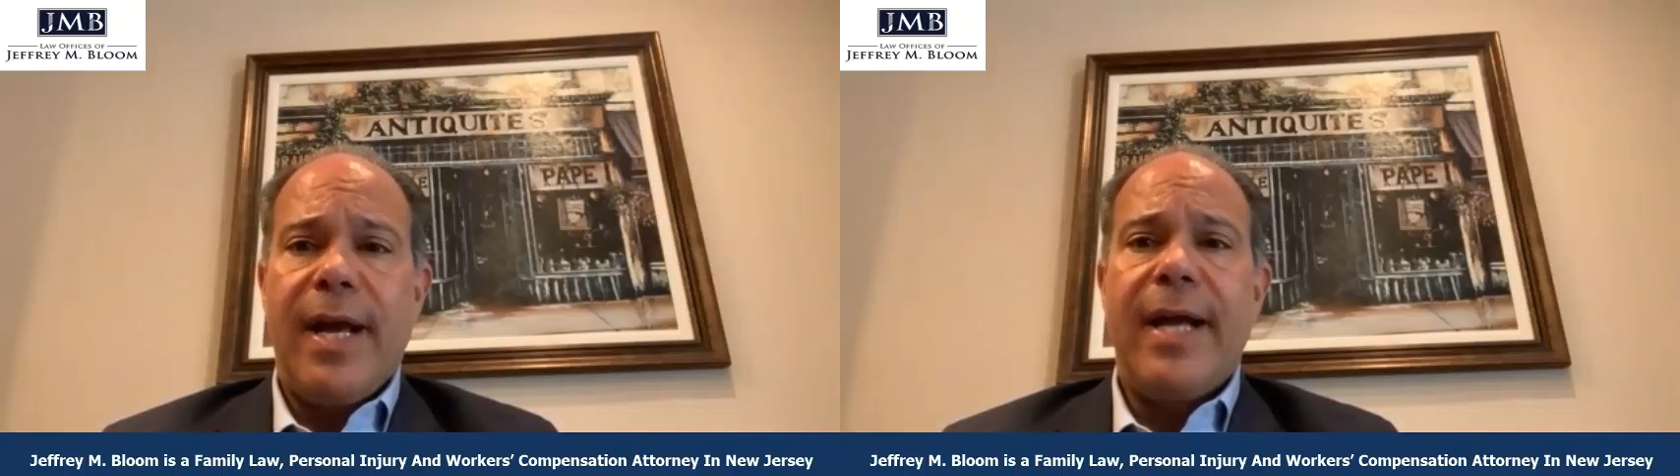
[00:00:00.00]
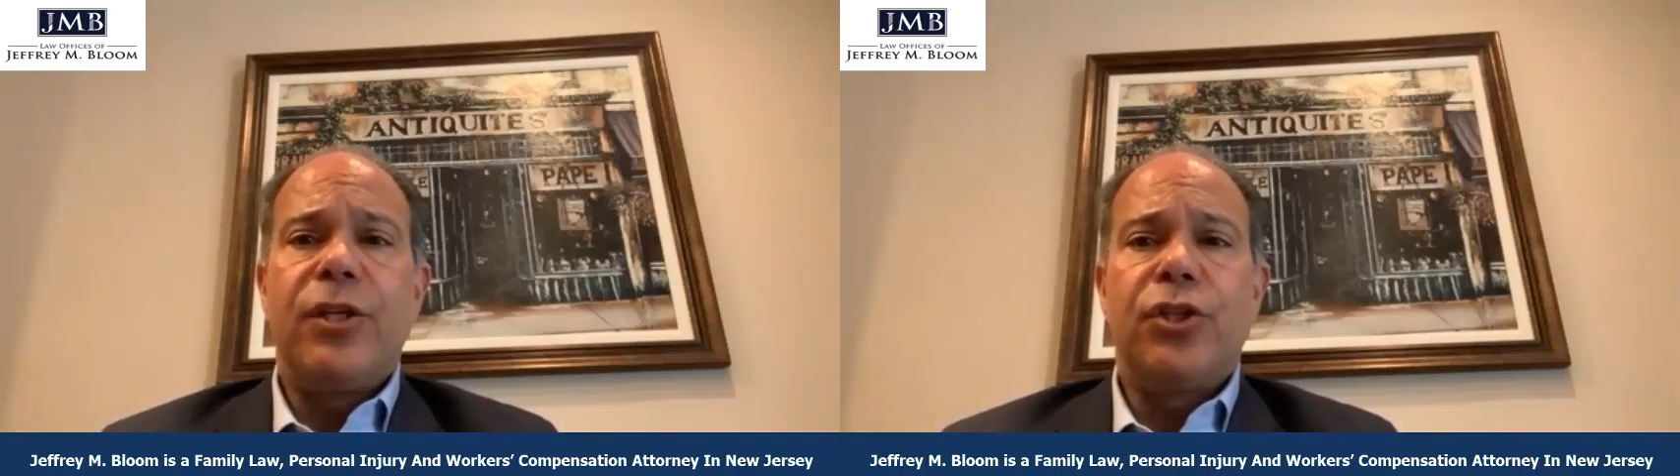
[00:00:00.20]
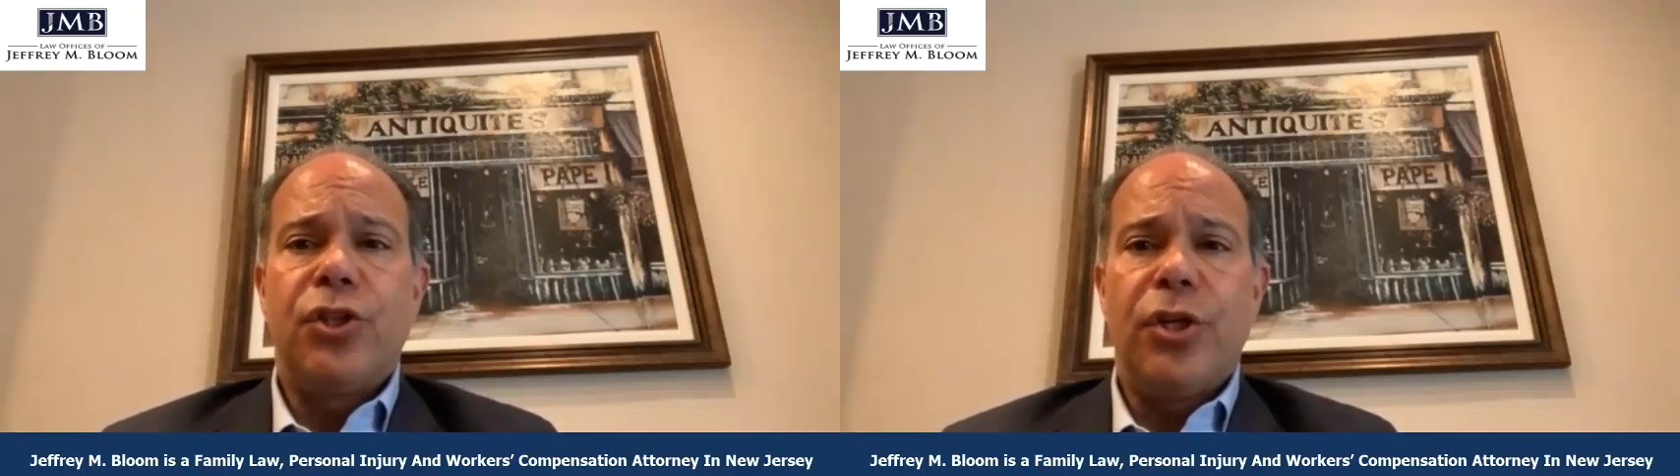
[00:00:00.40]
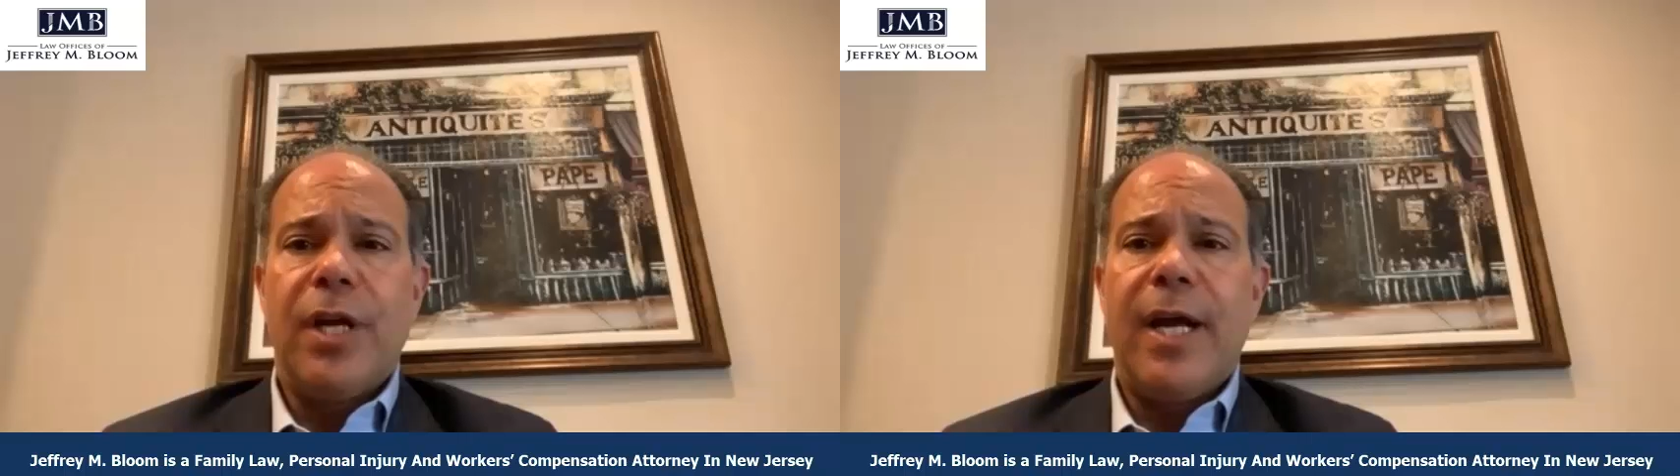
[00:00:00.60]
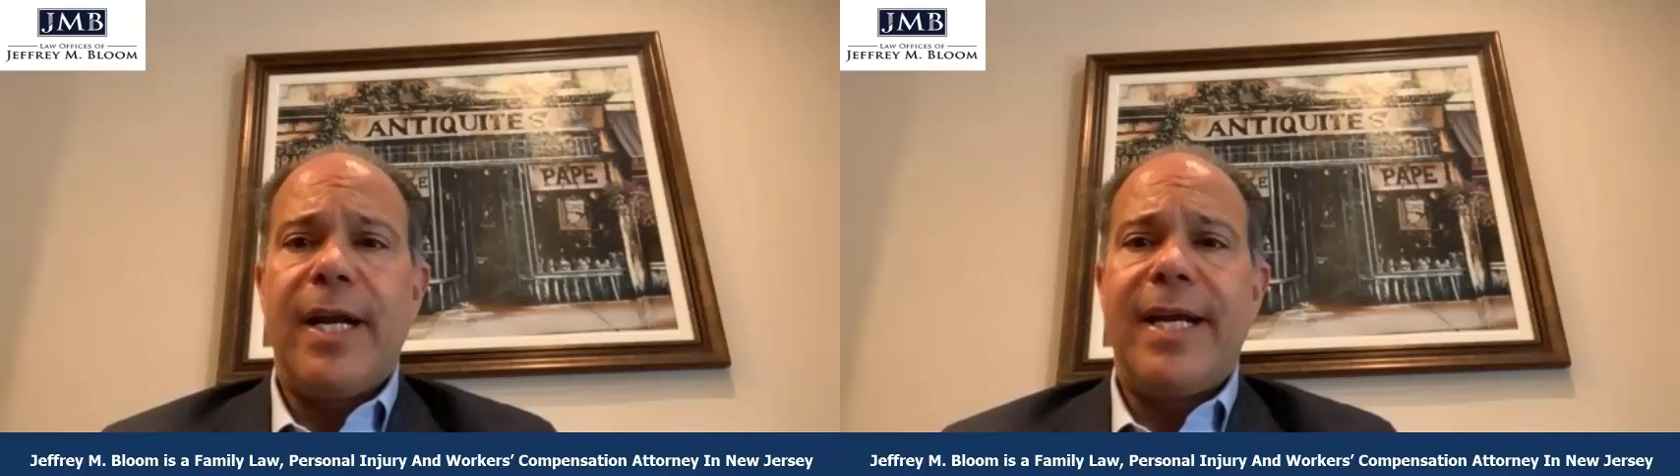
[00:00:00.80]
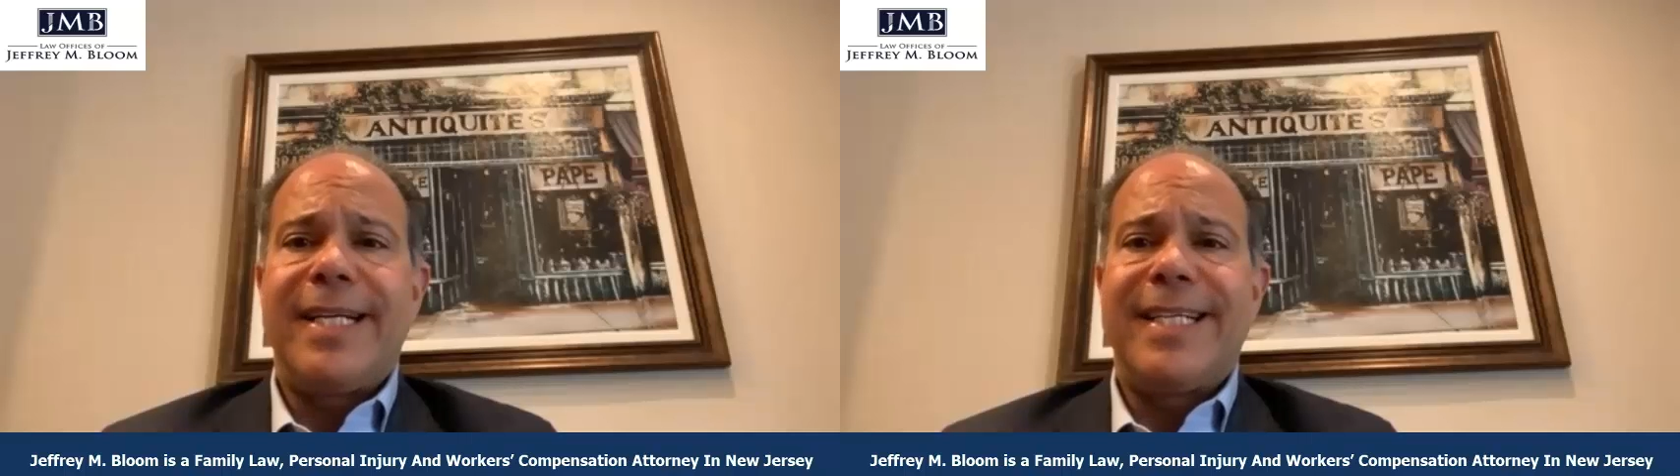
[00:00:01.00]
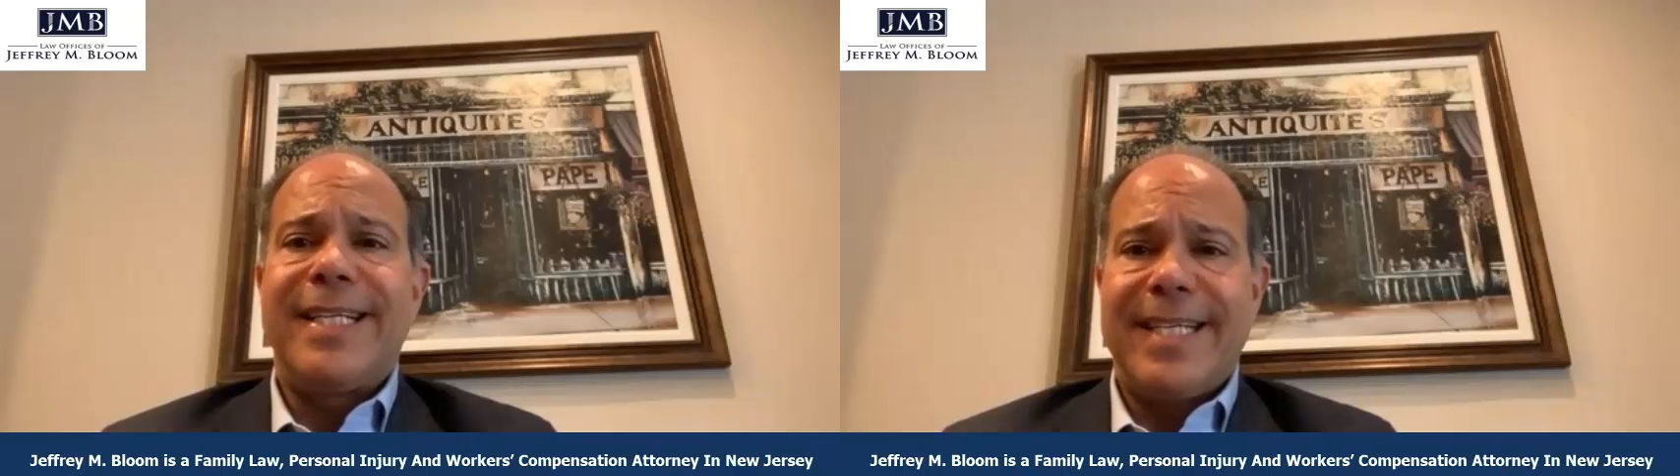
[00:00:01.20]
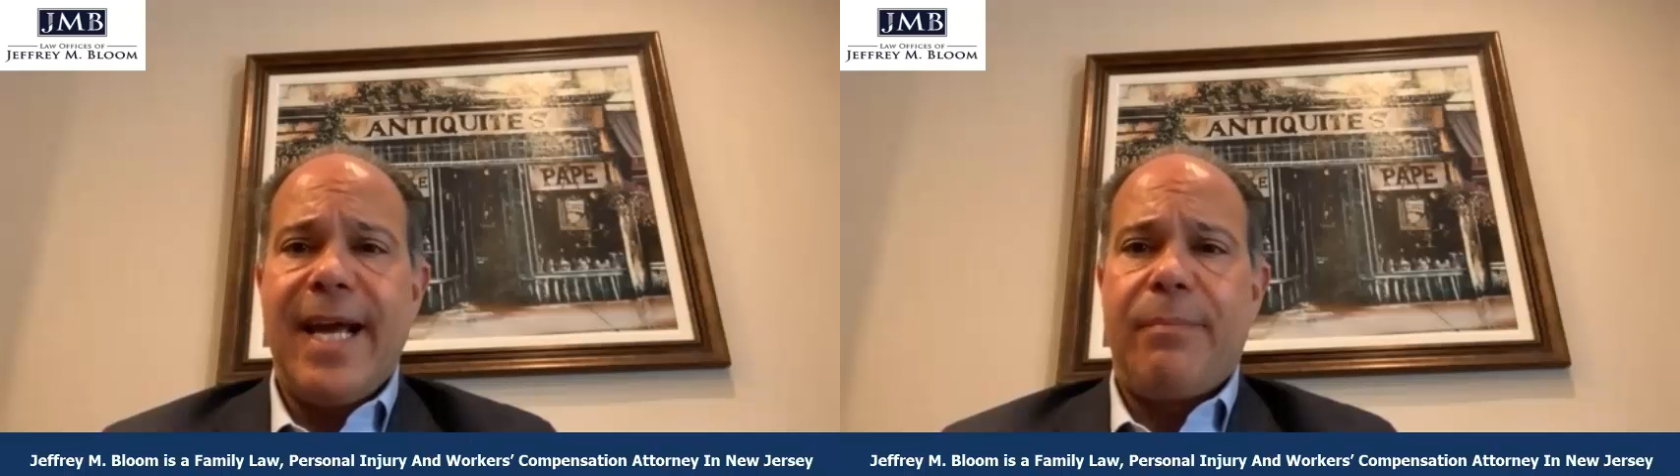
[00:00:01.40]
and should not
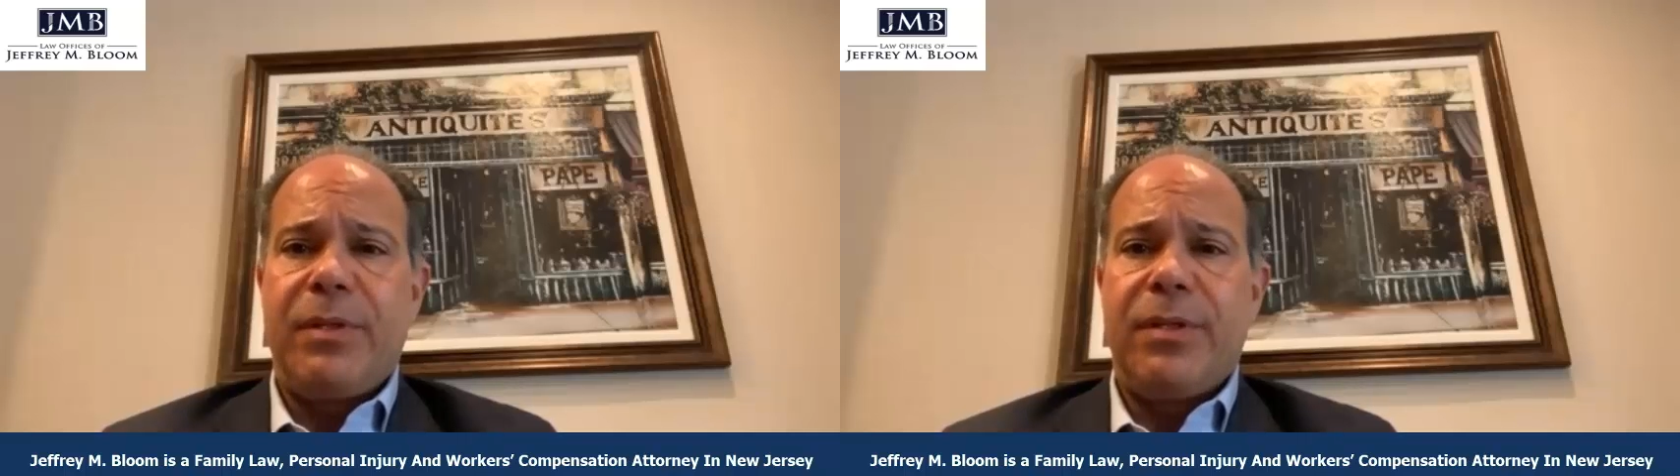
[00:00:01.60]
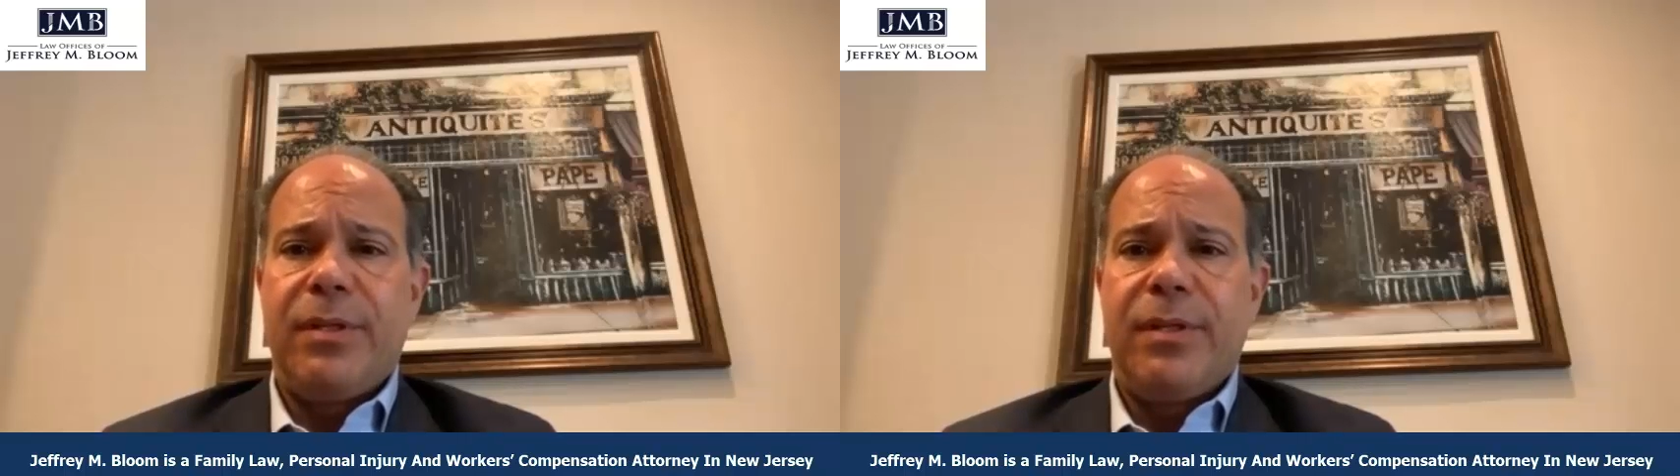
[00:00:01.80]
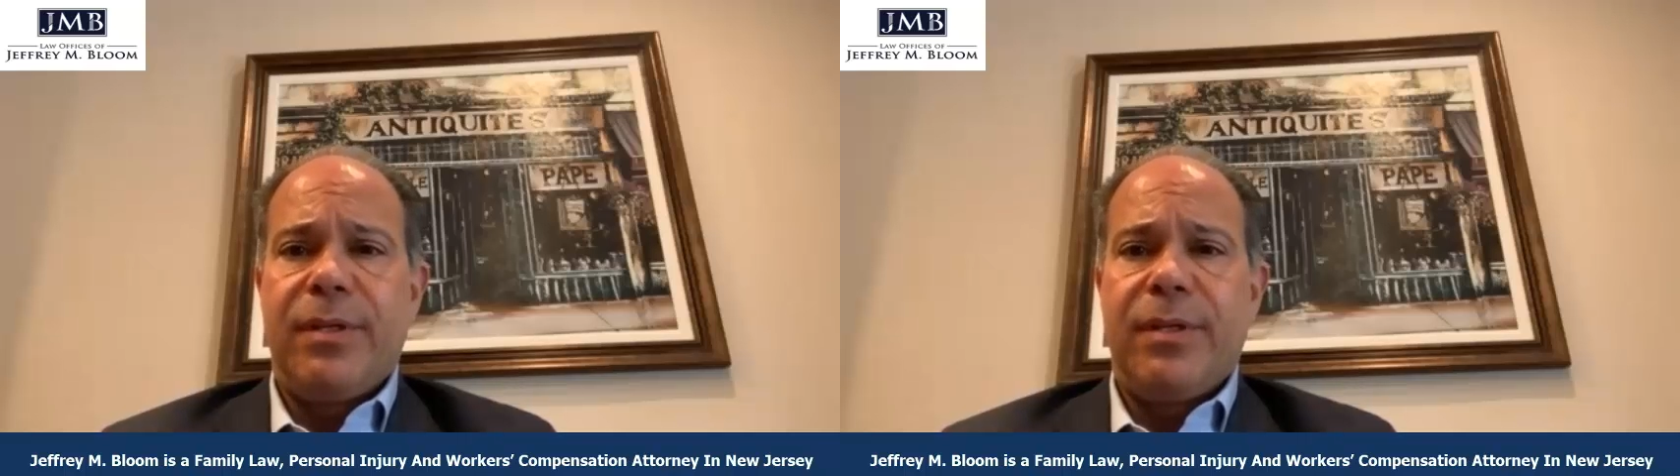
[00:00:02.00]
accept